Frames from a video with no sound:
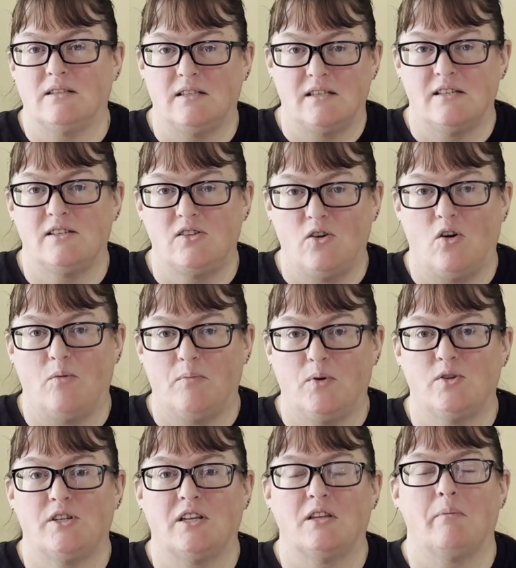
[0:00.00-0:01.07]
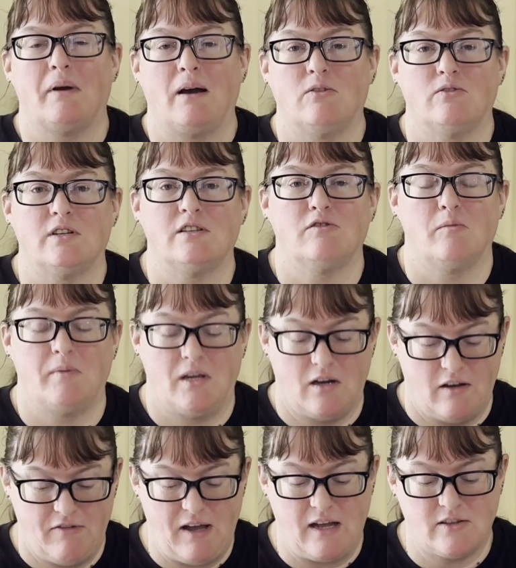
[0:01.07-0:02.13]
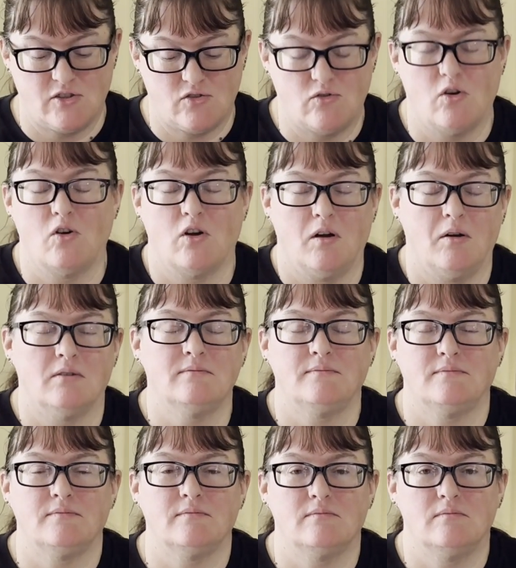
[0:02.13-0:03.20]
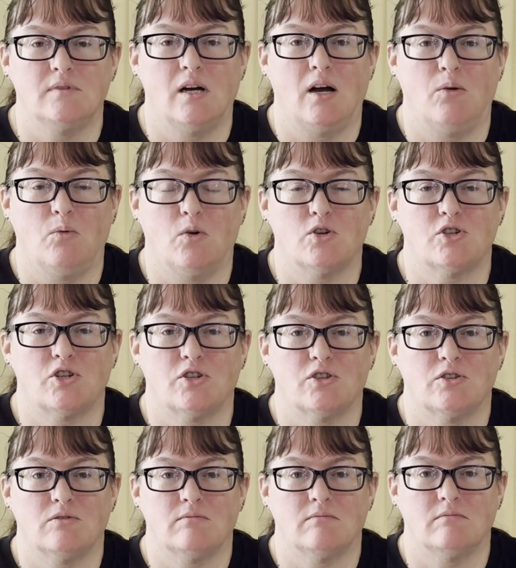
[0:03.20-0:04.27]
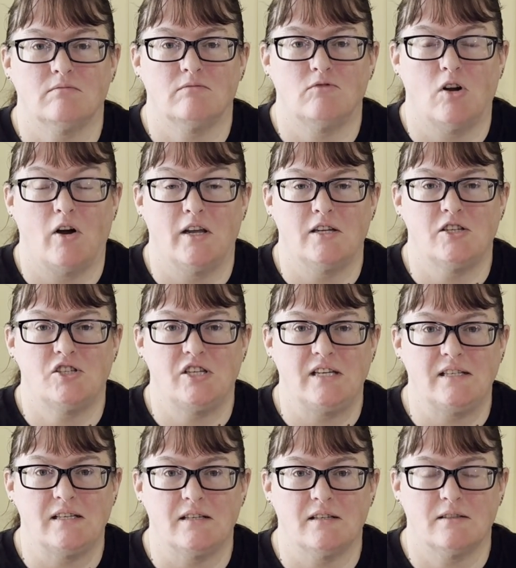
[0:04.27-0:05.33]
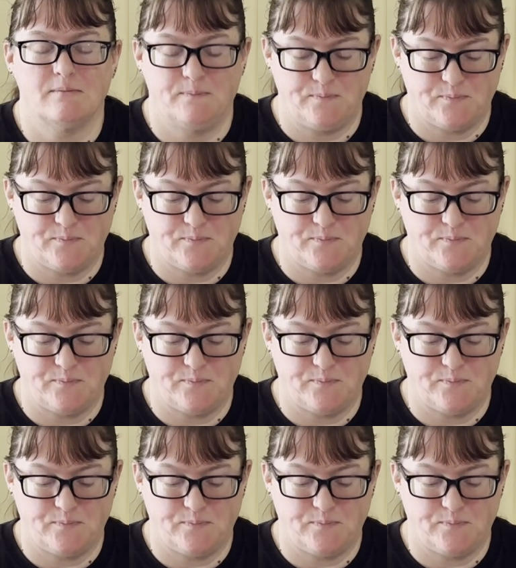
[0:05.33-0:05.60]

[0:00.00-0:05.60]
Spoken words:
This is not pushing the boundaries for me. I've had stronger washed rind cheeses.